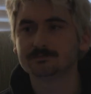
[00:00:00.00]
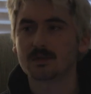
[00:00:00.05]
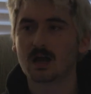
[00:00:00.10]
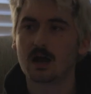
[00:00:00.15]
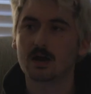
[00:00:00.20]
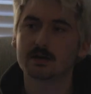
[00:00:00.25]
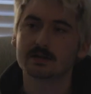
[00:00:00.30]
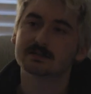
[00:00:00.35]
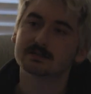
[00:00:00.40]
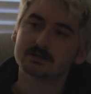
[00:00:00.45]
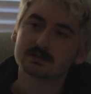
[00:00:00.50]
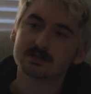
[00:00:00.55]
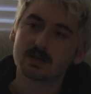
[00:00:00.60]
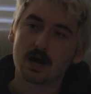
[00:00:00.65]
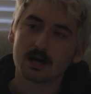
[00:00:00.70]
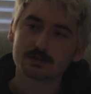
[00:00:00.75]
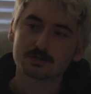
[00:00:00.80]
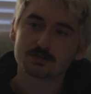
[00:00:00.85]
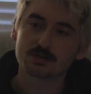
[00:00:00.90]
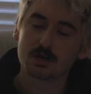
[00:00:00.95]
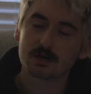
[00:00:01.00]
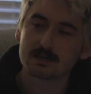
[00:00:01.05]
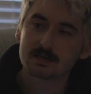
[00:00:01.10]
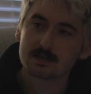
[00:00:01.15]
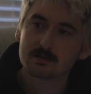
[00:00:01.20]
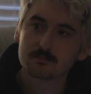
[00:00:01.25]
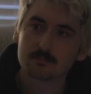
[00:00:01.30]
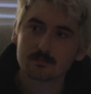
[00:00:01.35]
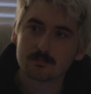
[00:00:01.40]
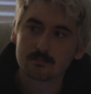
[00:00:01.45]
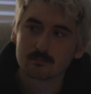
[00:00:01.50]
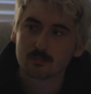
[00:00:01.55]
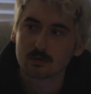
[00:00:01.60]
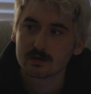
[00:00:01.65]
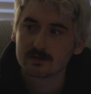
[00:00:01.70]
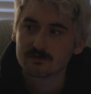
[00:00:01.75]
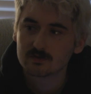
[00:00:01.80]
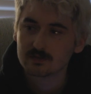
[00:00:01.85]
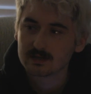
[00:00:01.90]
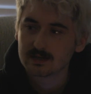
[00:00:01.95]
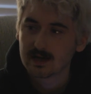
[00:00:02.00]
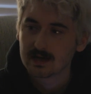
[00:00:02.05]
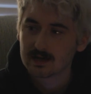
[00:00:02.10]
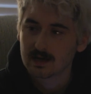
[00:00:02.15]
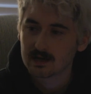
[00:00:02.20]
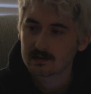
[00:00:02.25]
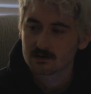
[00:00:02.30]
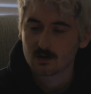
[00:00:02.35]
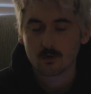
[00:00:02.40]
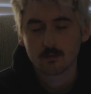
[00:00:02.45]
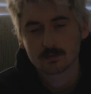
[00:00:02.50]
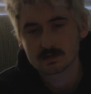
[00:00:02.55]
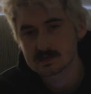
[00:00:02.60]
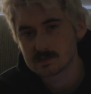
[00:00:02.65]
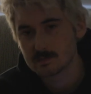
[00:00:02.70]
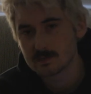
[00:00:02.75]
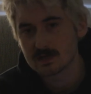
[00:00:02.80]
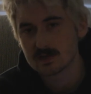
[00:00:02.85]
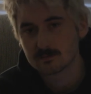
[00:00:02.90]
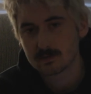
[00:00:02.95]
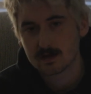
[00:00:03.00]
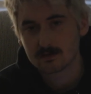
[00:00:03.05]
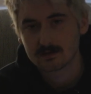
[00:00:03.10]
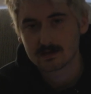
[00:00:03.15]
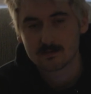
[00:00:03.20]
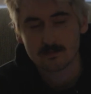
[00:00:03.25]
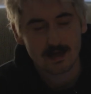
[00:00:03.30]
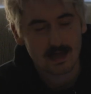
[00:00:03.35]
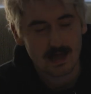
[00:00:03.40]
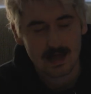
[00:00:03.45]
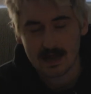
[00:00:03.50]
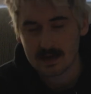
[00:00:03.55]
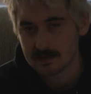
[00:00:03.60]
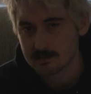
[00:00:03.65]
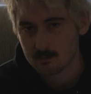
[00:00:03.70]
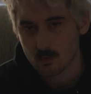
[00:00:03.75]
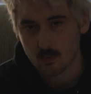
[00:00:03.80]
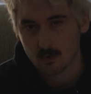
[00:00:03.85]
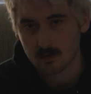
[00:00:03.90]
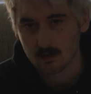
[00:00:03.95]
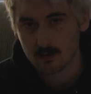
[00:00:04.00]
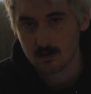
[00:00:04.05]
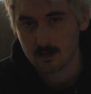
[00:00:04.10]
I already touched on him briefly, and I don't want to speak about him anymore.